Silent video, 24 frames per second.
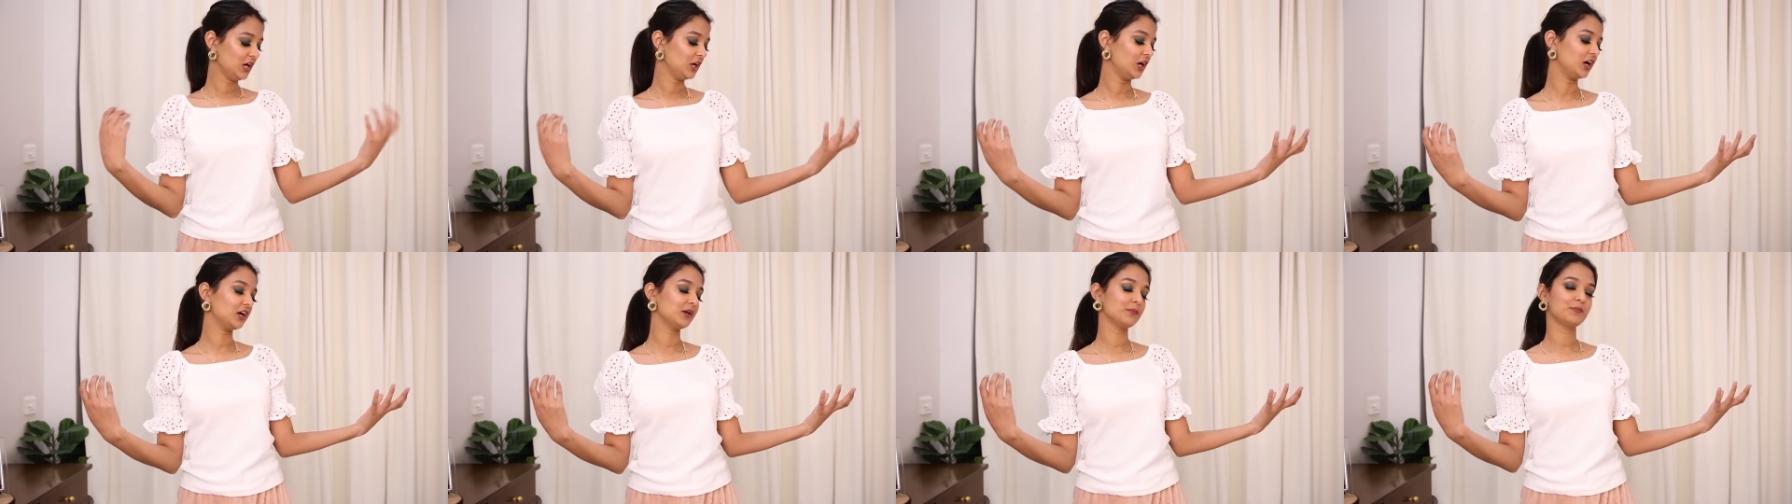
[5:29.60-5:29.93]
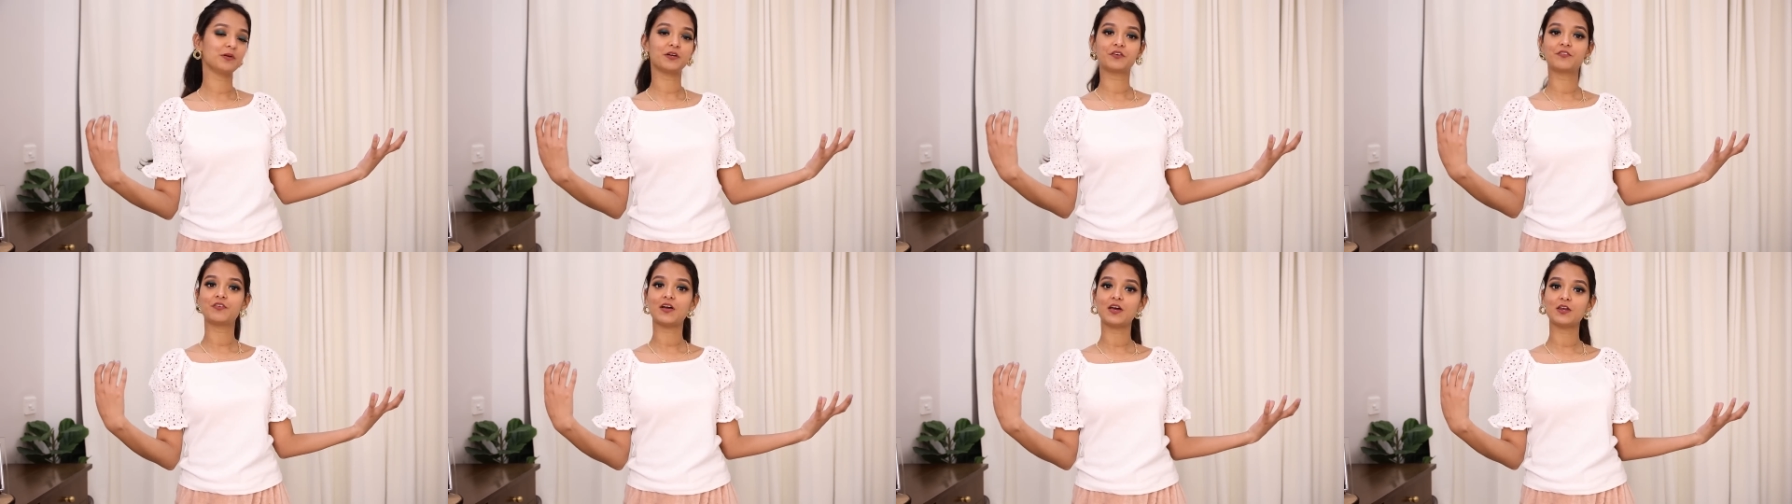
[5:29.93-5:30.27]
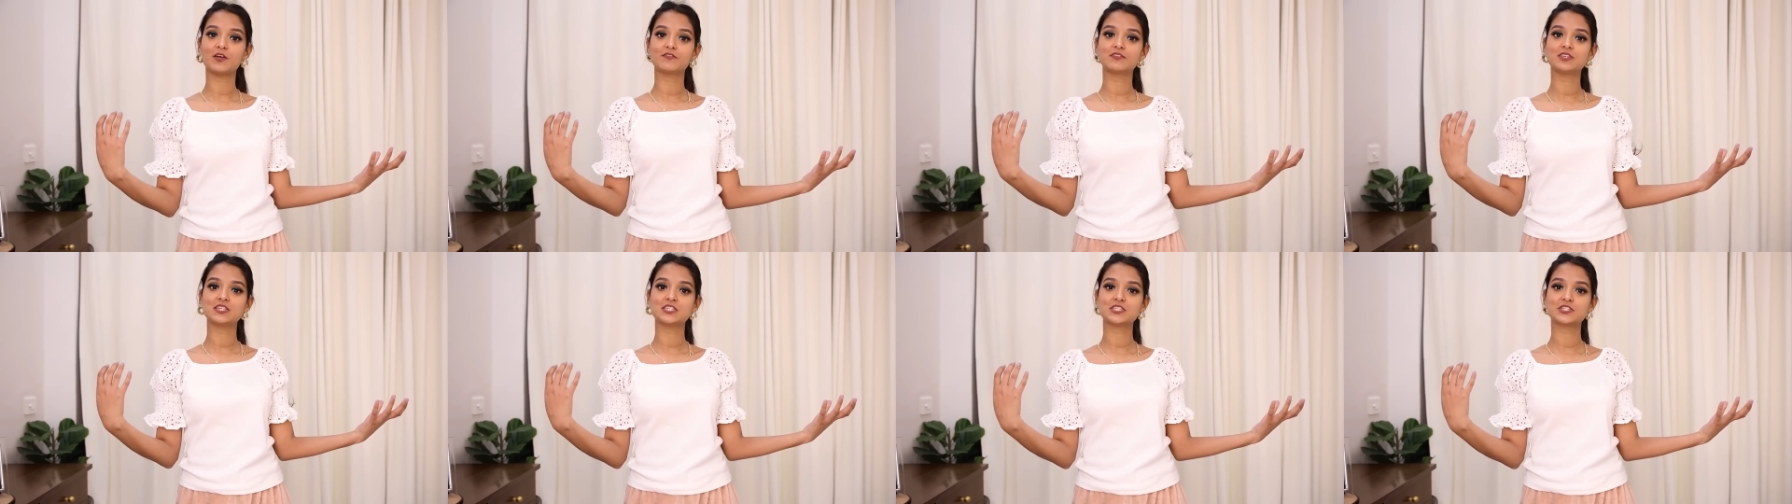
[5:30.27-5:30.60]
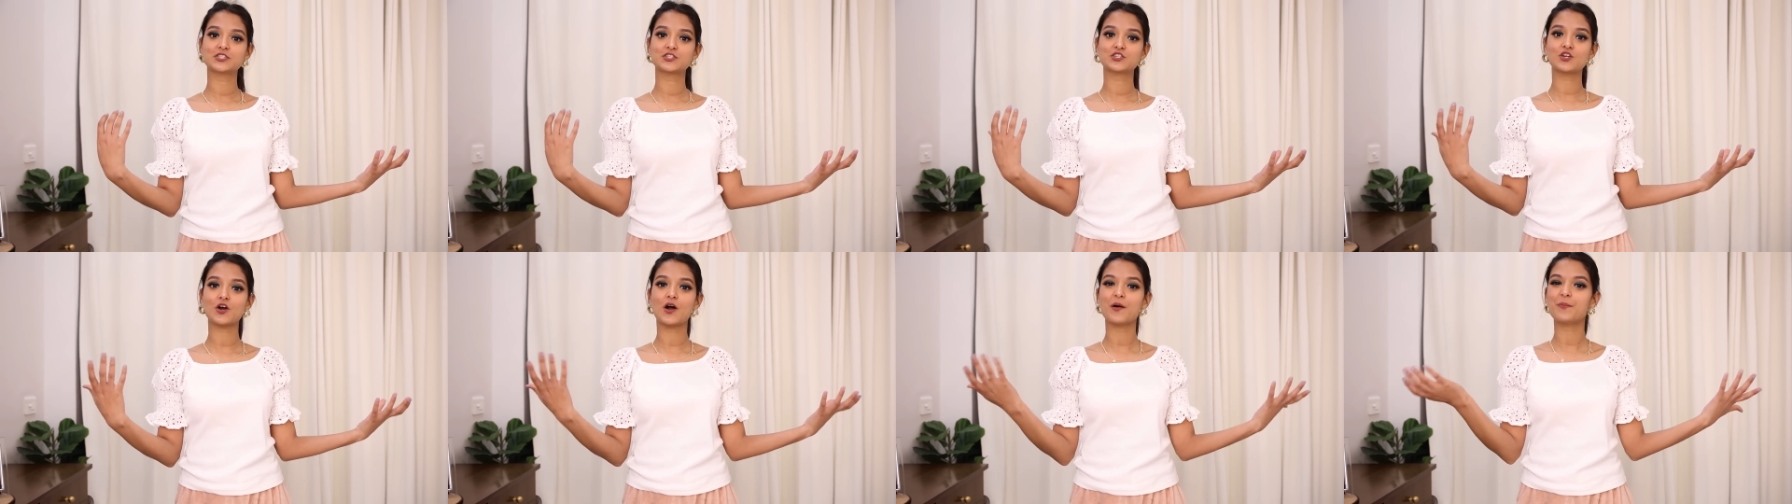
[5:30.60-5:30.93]
not a big fan of
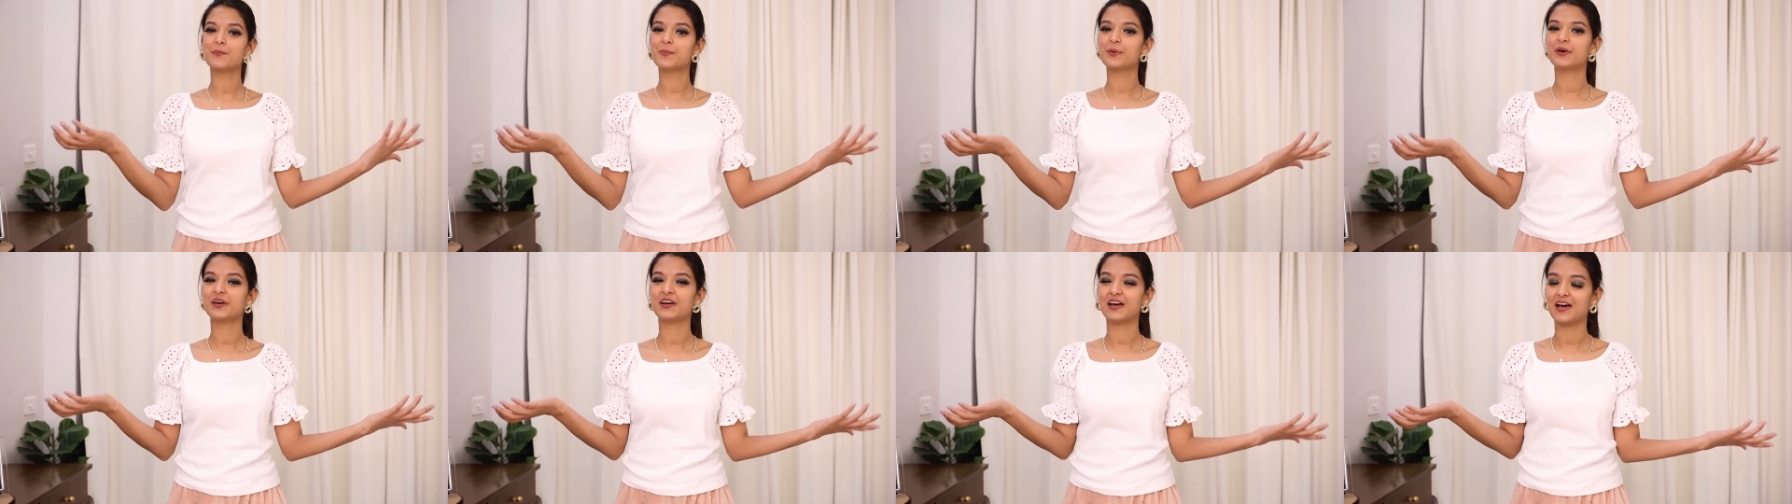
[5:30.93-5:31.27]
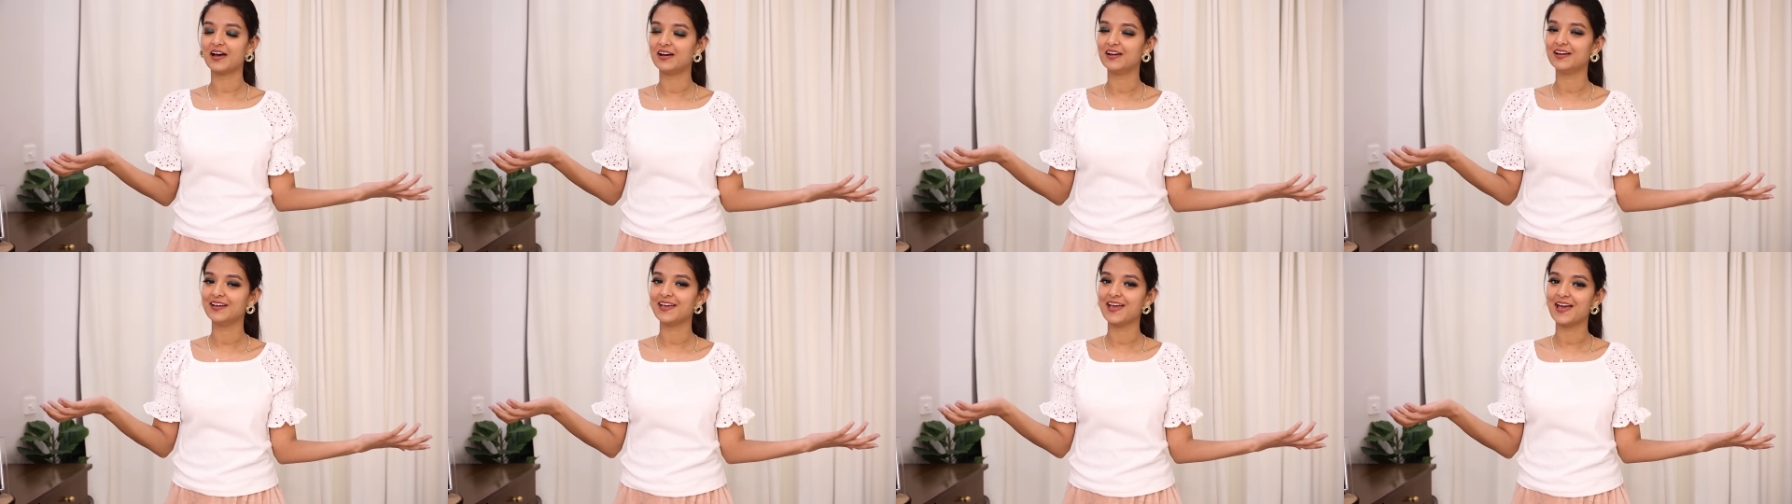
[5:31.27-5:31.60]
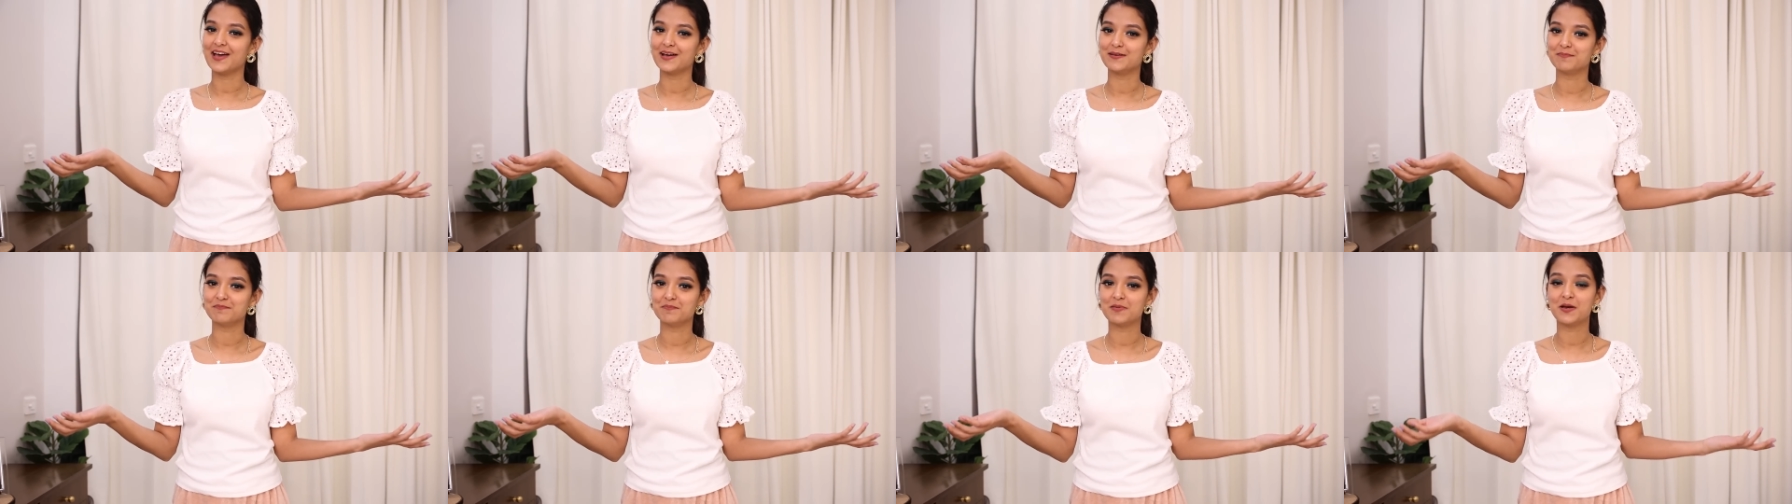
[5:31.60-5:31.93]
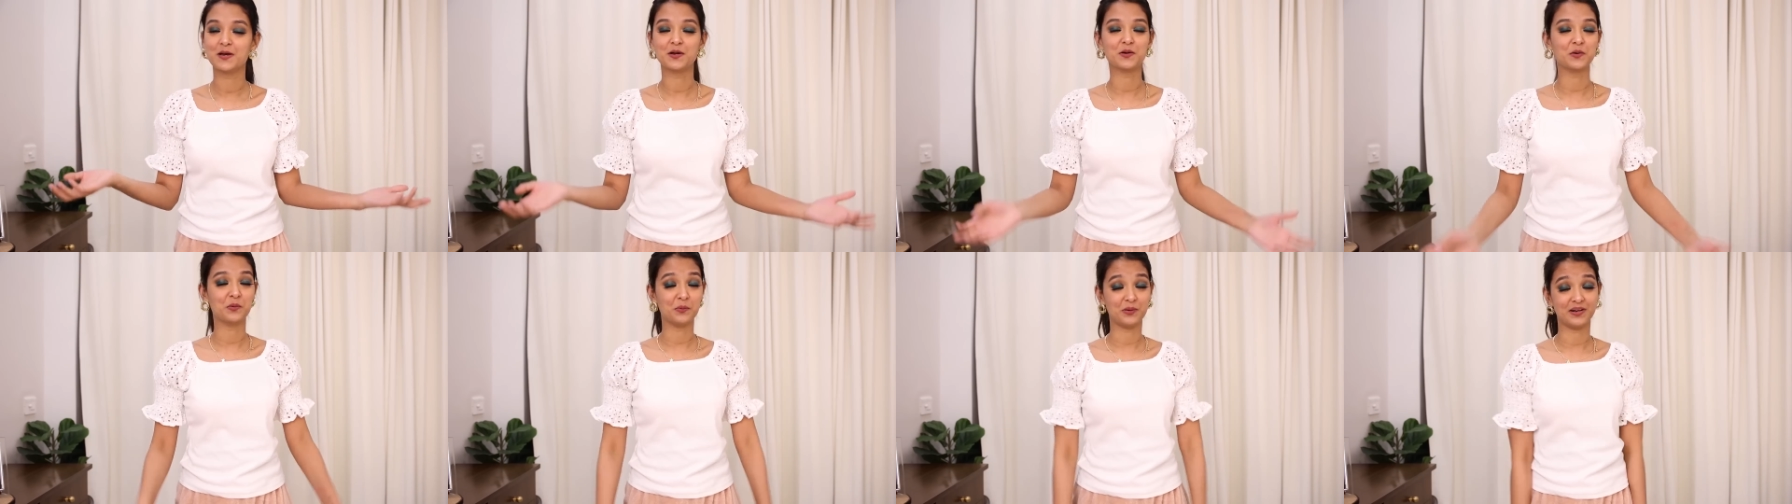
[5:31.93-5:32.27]
this top. I am
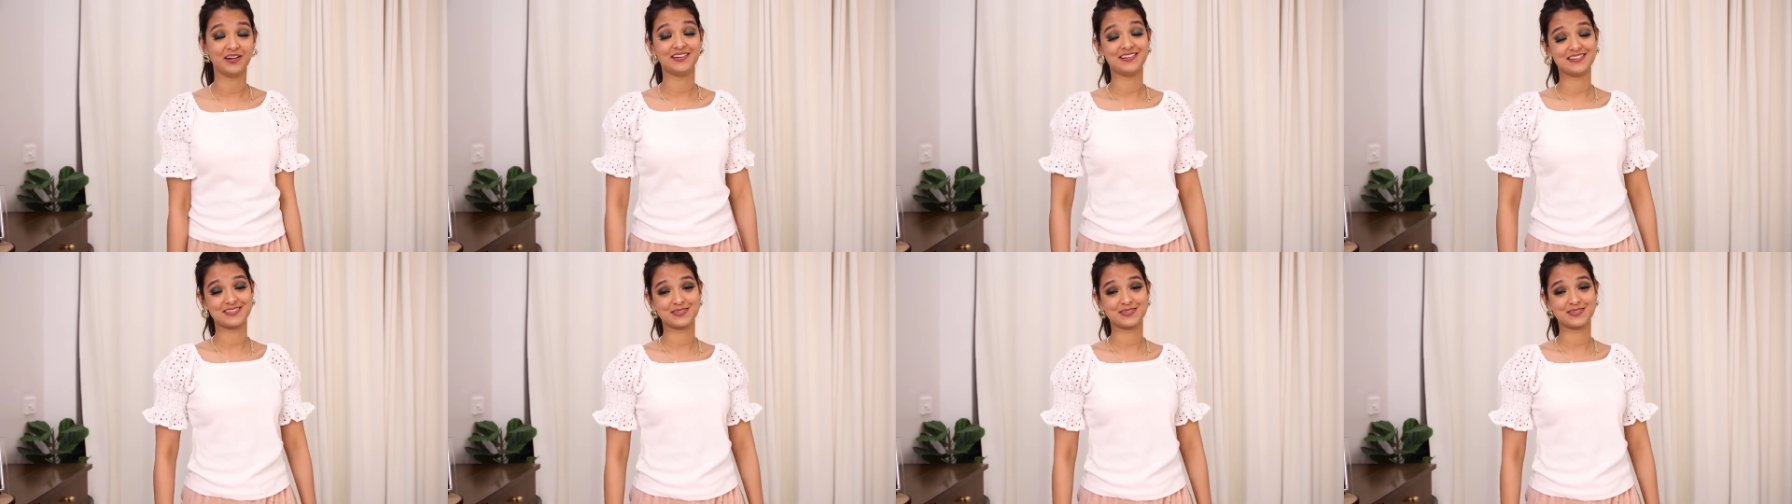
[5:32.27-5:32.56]
quite